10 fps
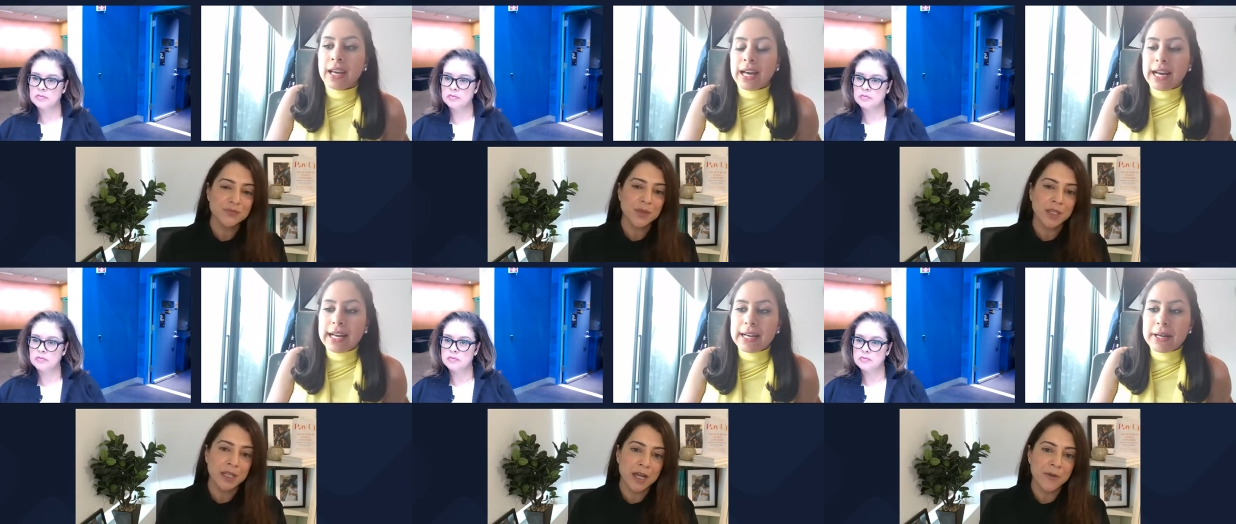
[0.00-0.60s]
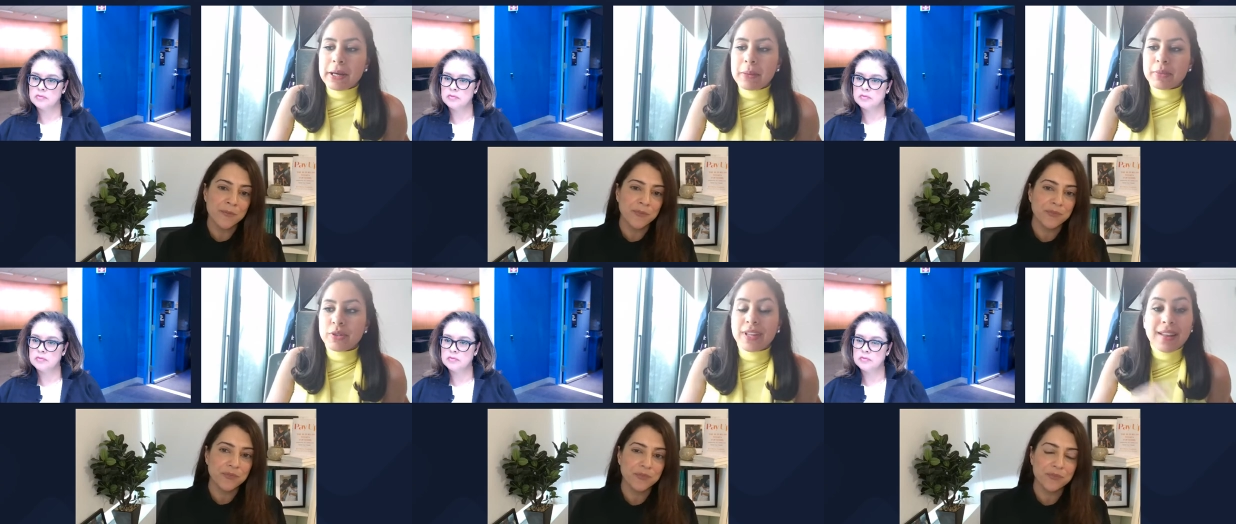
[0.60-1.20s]
Speaker 1: Uh, yeah.
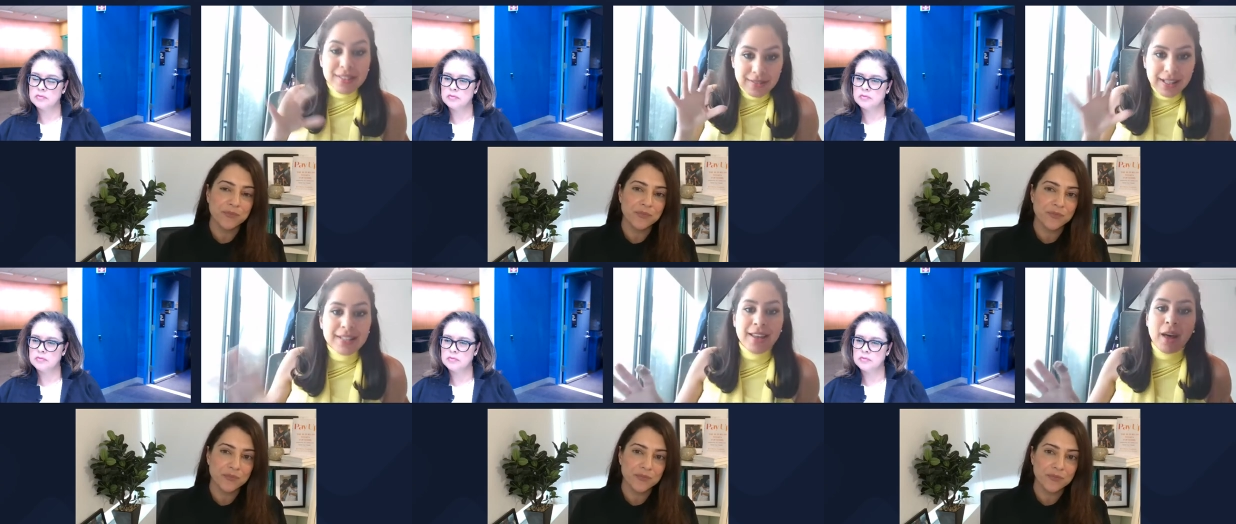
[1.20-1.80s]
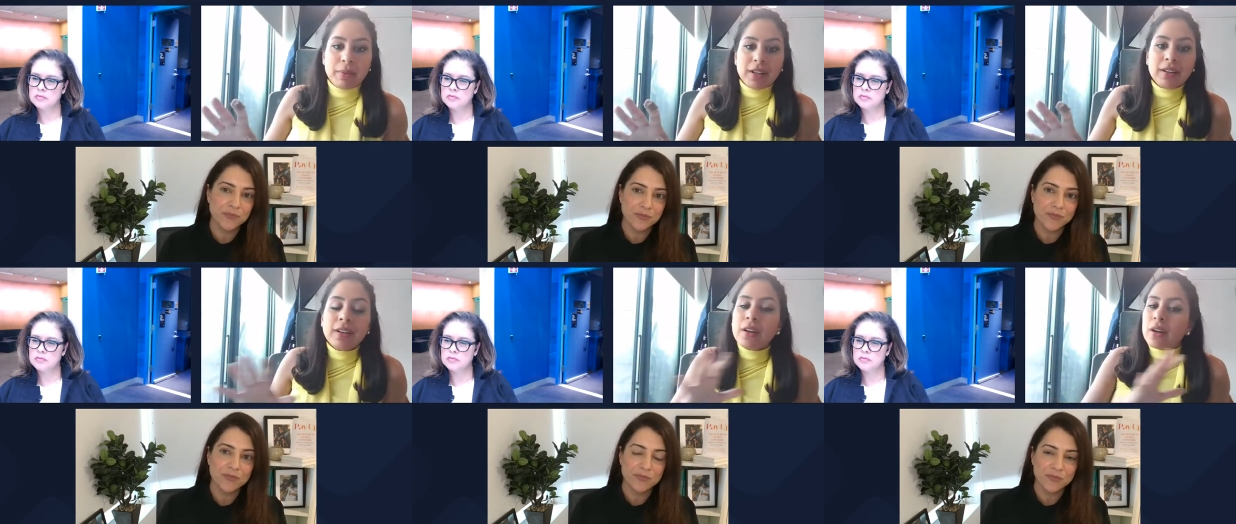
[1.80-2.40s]
So that's that's
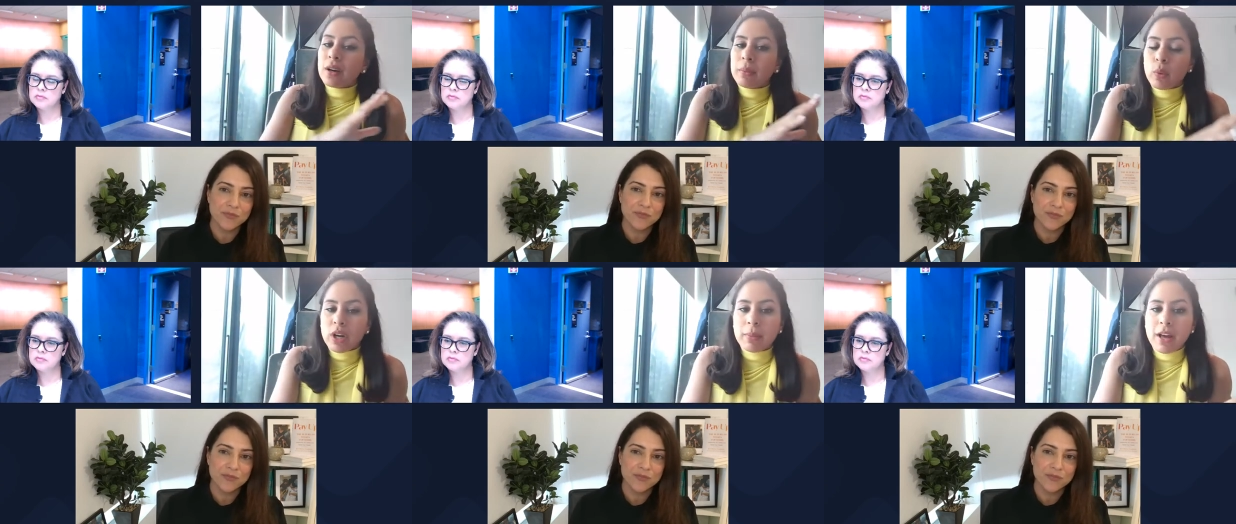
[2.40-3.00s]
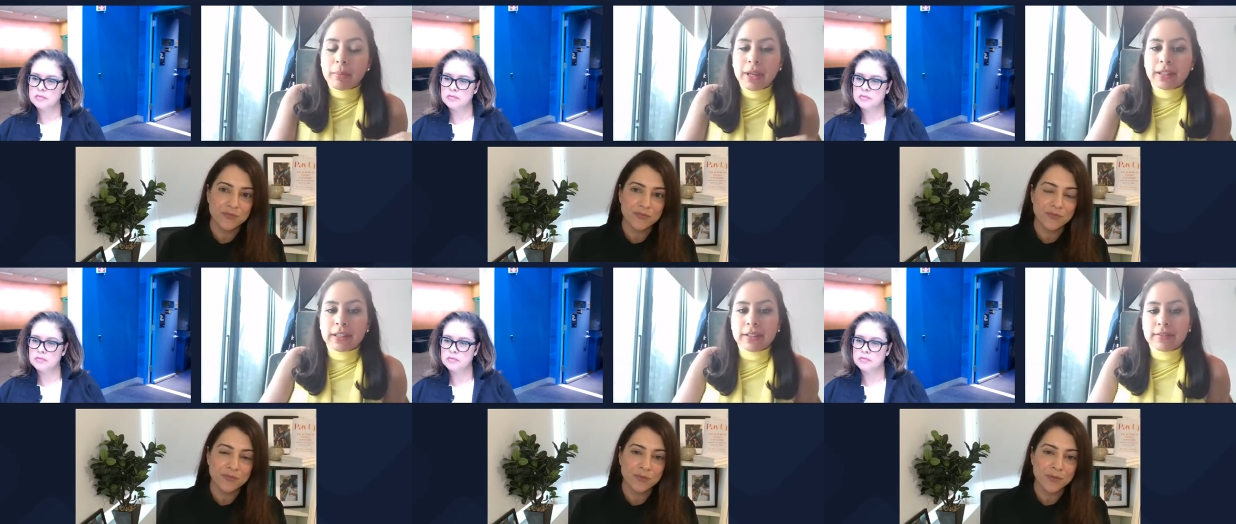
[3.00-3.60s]
happening. But what about paid
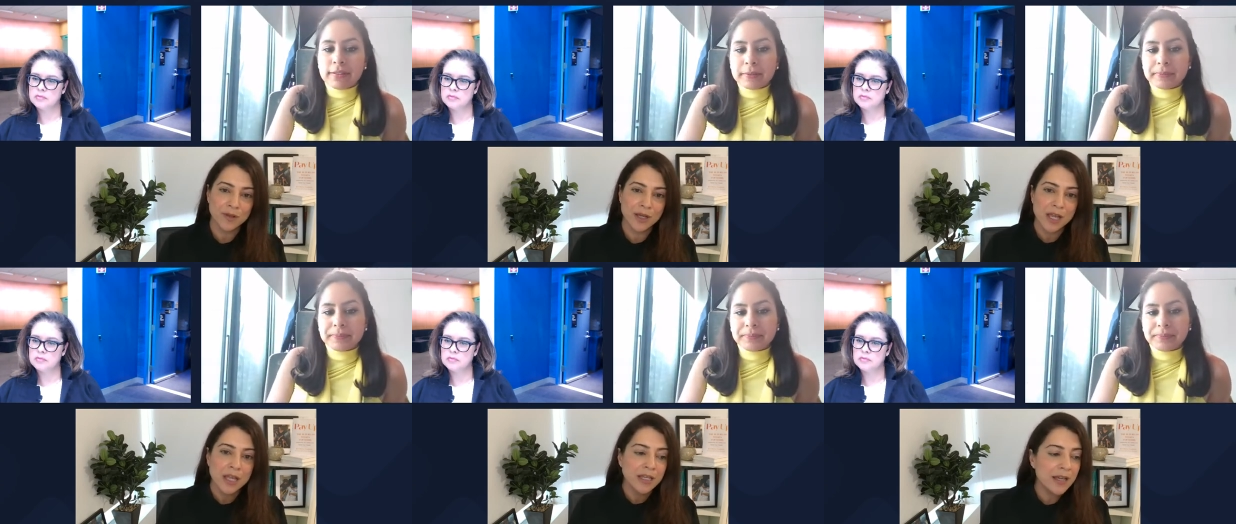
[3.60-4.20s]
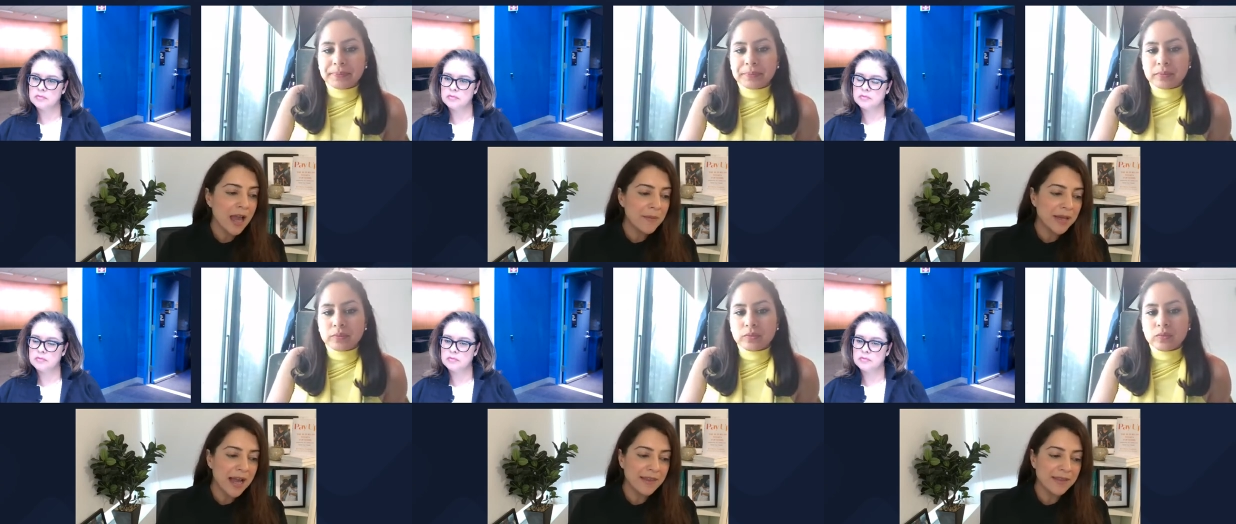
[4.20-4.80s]
leave?
Speaker 2: Yeah, I mean,
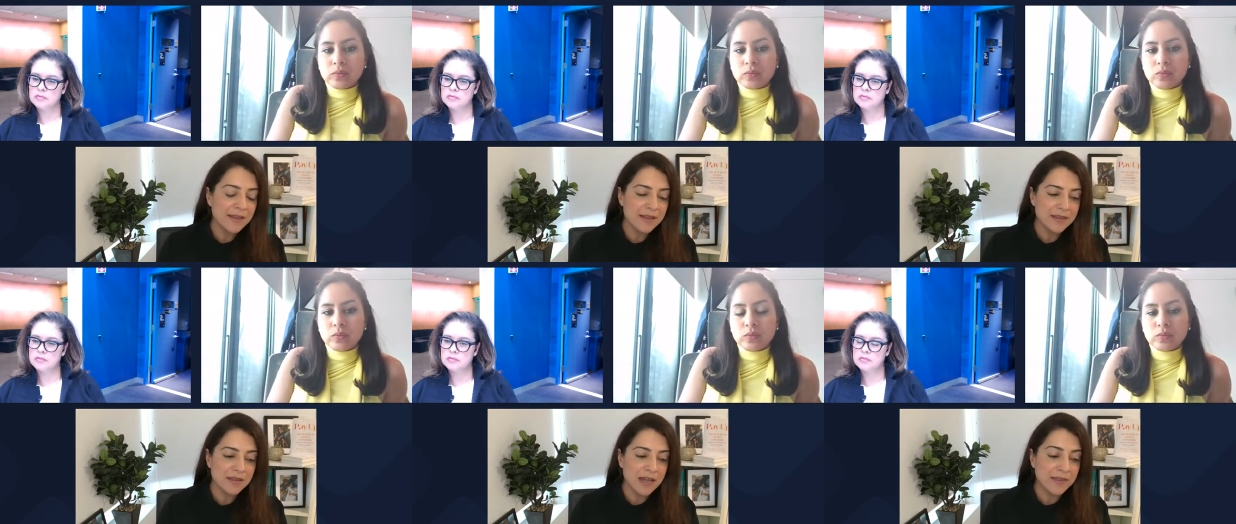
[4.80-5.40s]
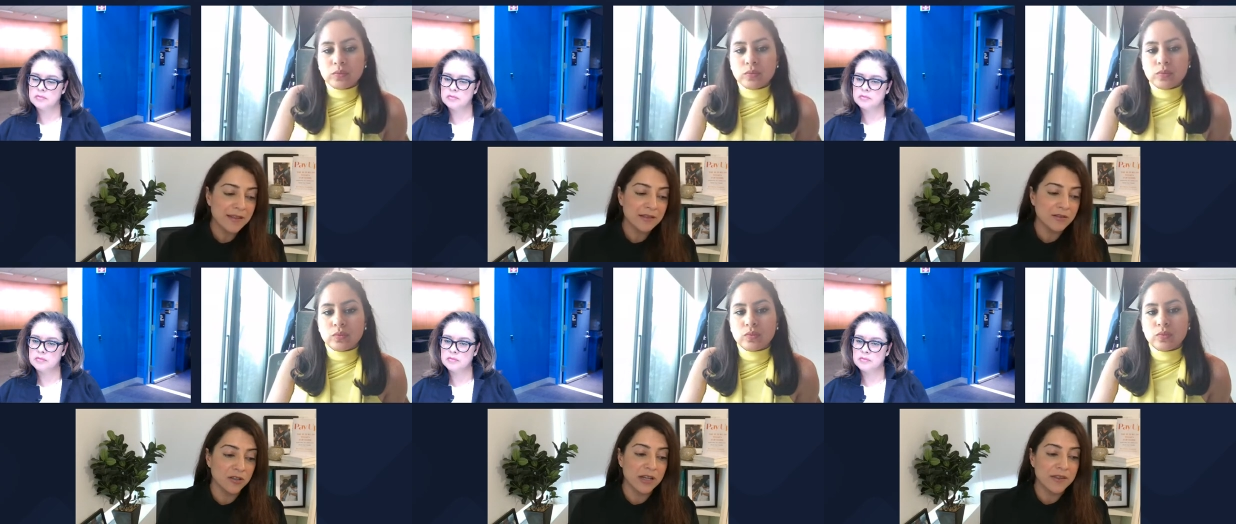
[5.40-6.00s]
I think that I think
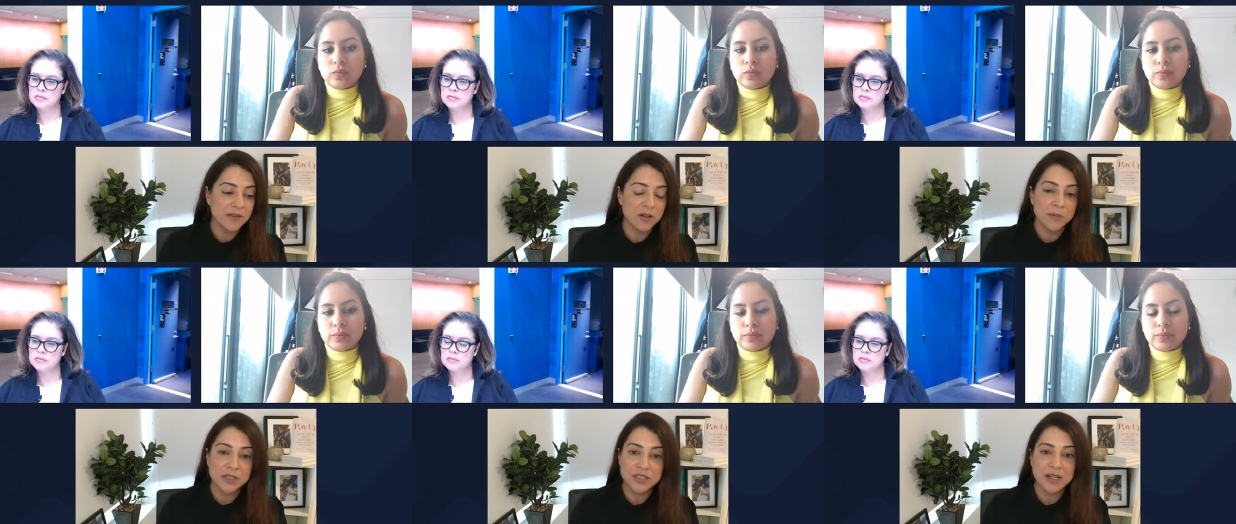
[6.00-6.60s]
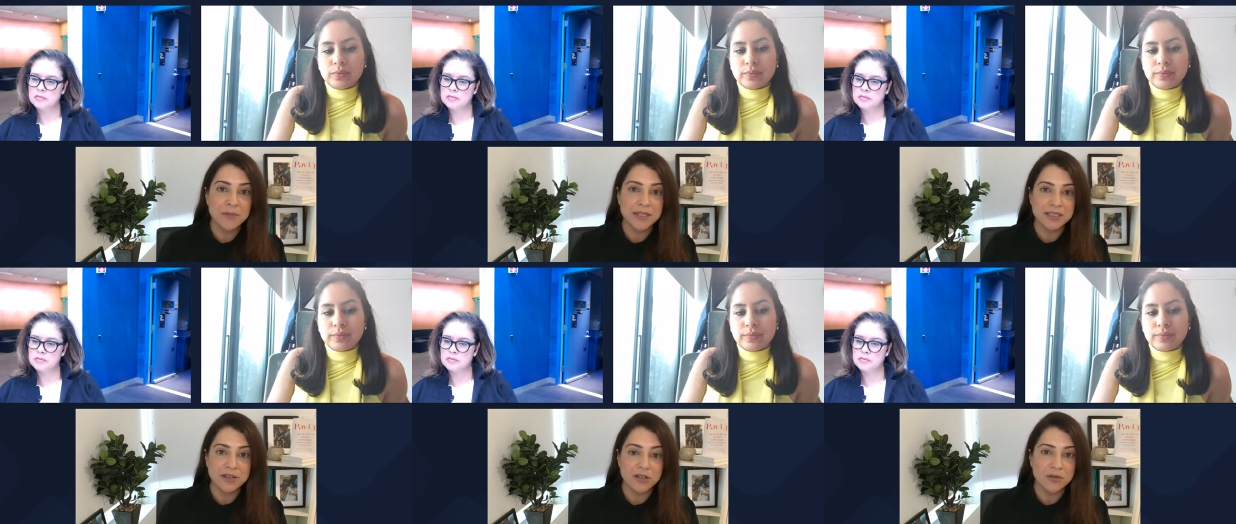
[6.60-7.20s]
look, I think there are a bunch of companies
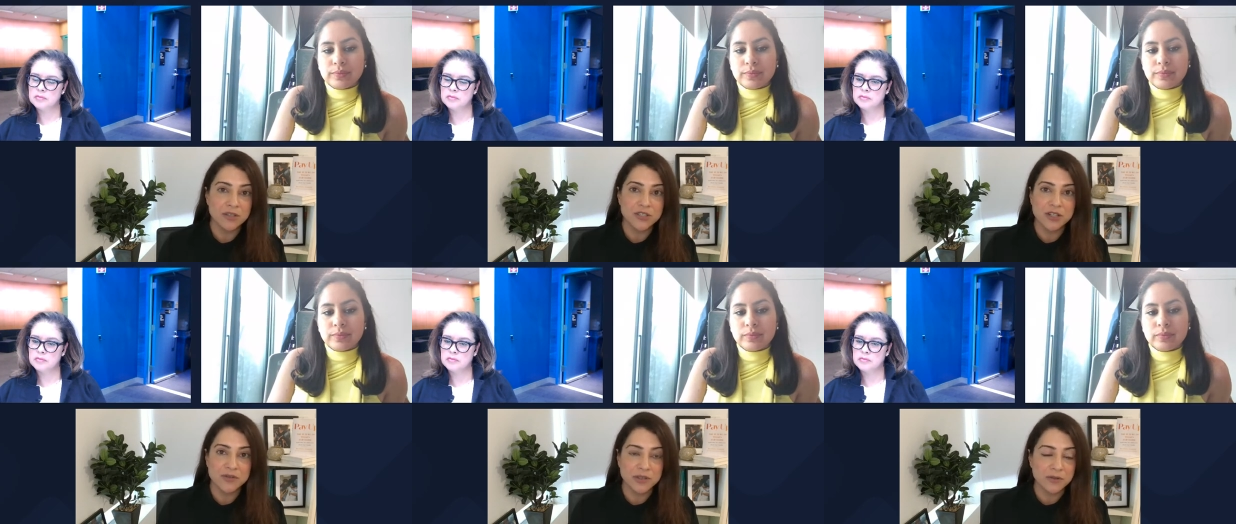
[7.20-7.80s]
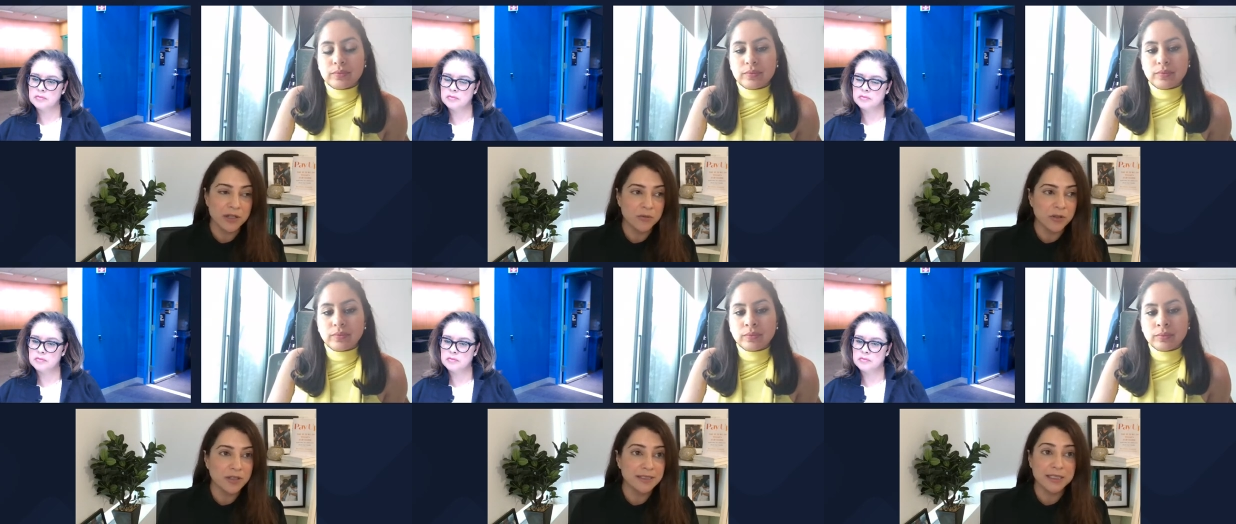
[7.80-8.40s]
in our coalition that are doing great
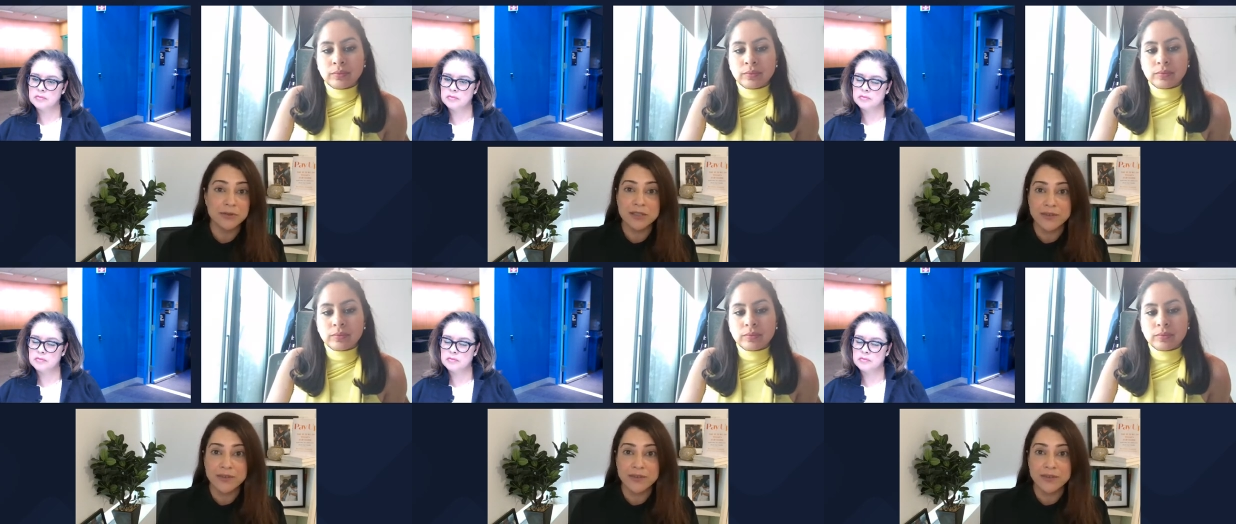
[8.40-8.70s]
work. Synchrony